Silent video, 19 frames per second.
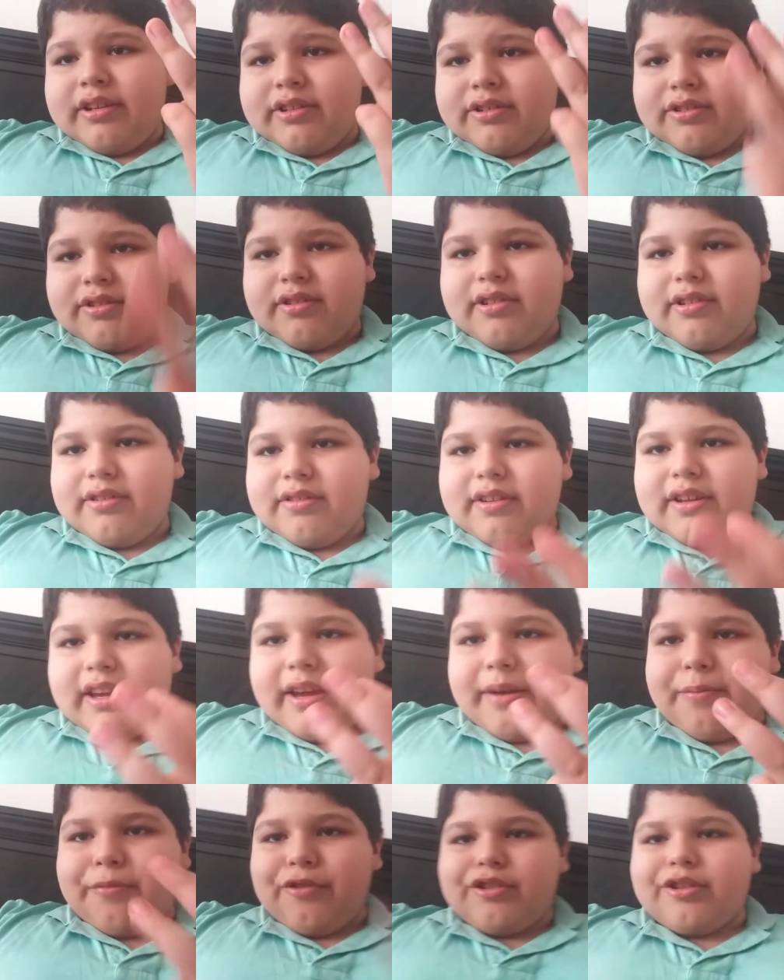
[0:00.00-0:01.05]
should do to
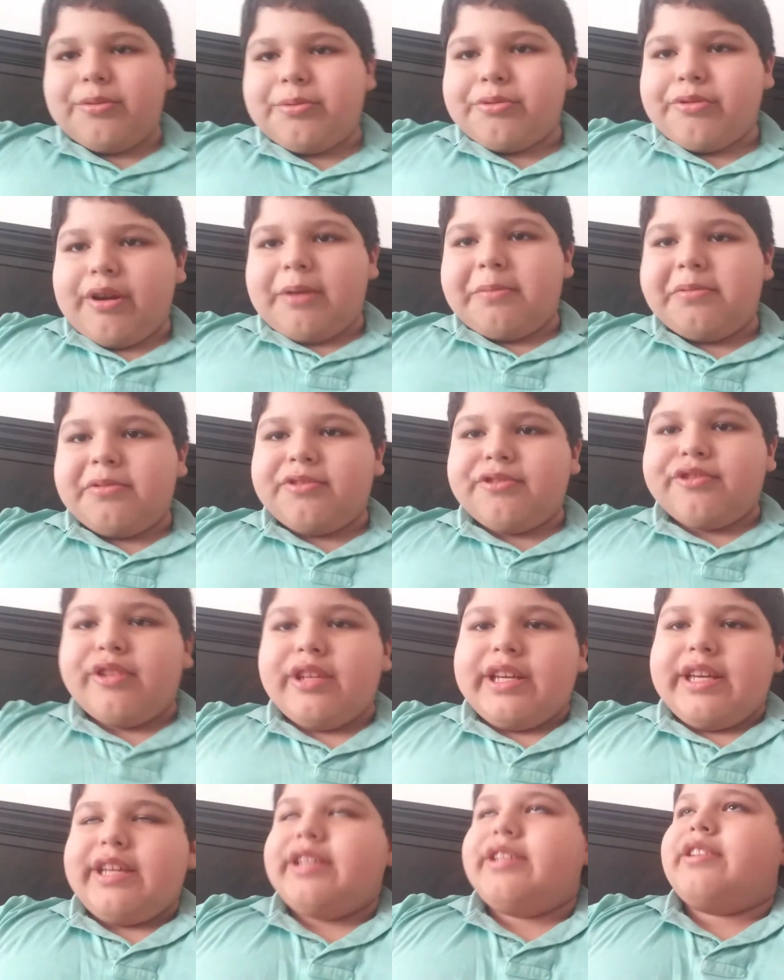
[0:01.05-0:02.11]
get more subscribers
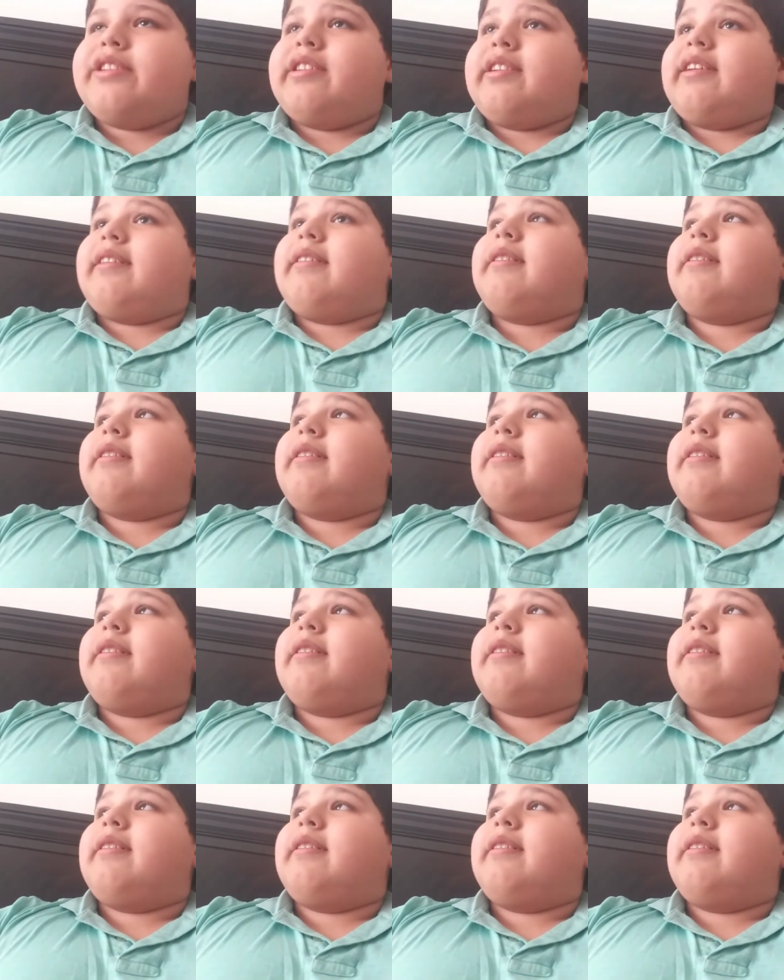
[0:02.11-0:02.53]
is